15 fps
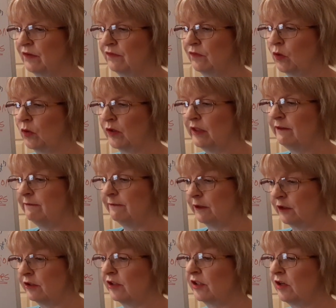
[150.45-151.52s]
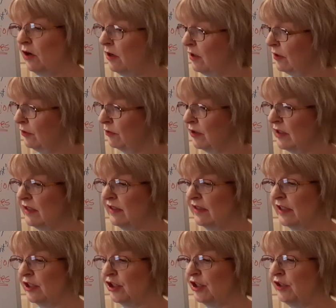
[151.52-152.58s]
41st Congress,
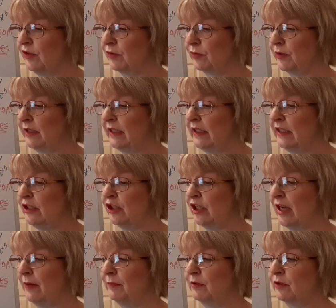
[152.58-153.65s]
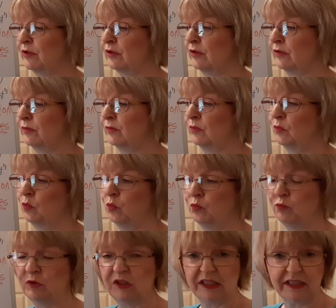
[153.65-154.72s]
Session 3, Chapter
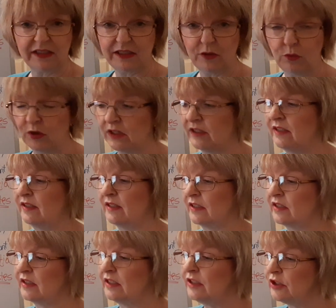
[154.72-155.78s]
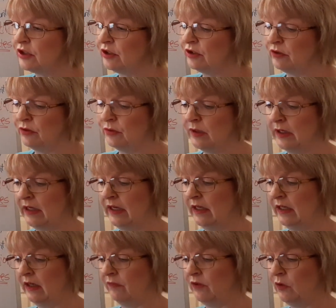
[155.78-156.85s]
61, 62,
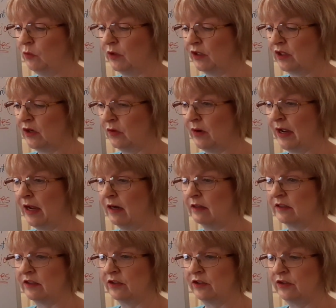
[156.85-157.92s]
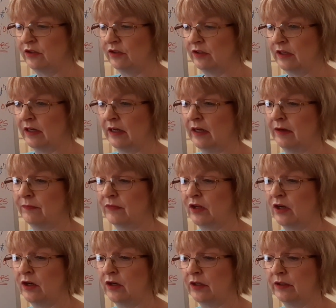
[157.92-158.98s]
if you want to go out
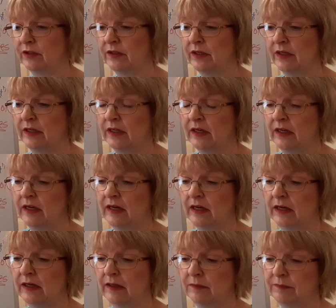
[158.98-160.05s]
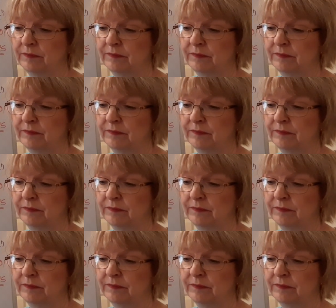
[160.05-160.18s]
on, I